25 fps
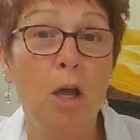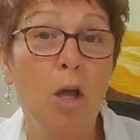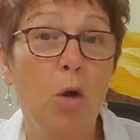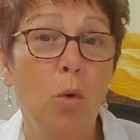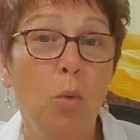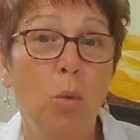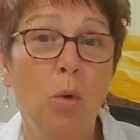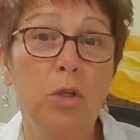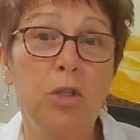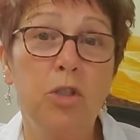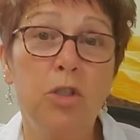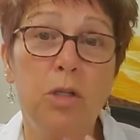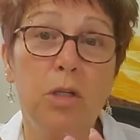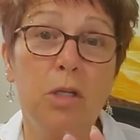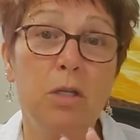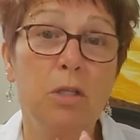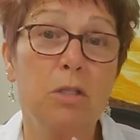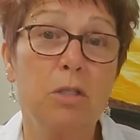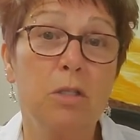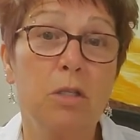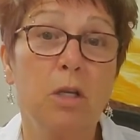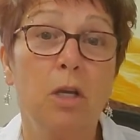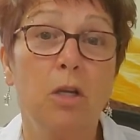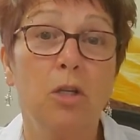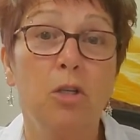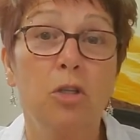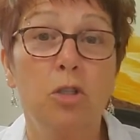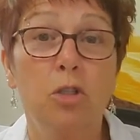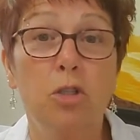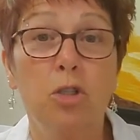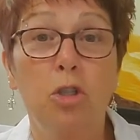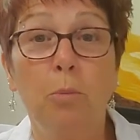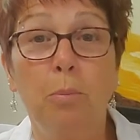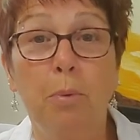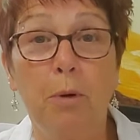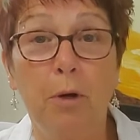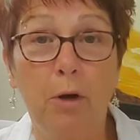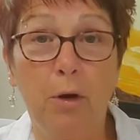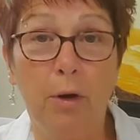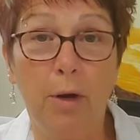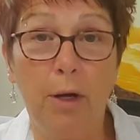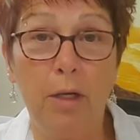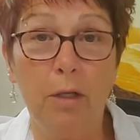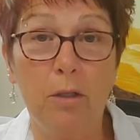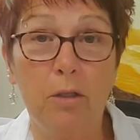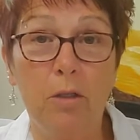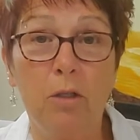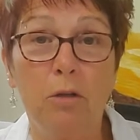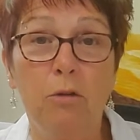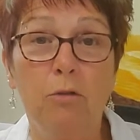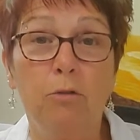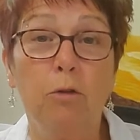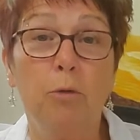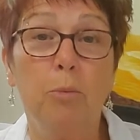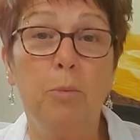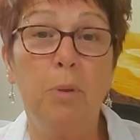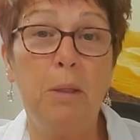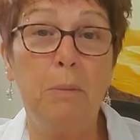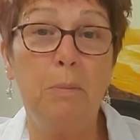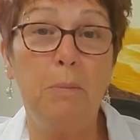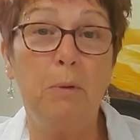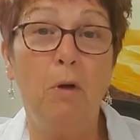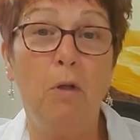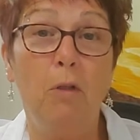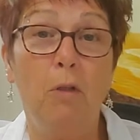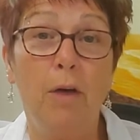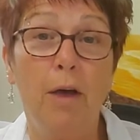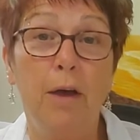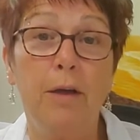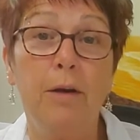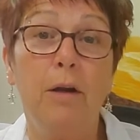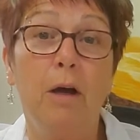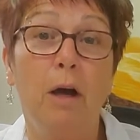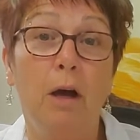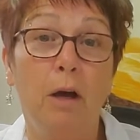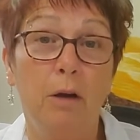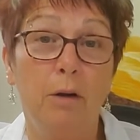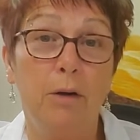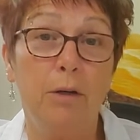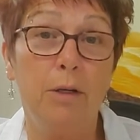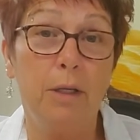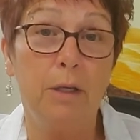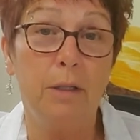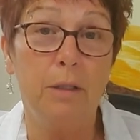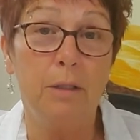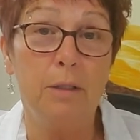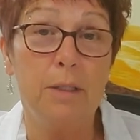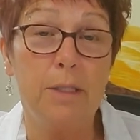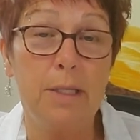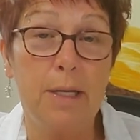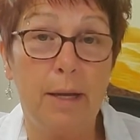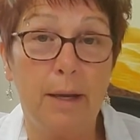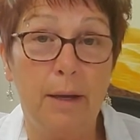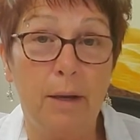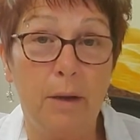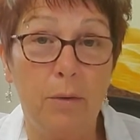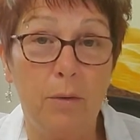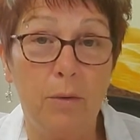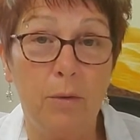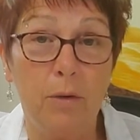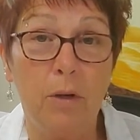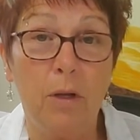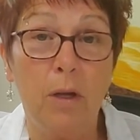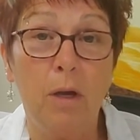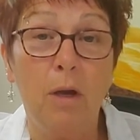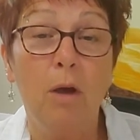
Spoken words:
which is super great for people that aren't in town.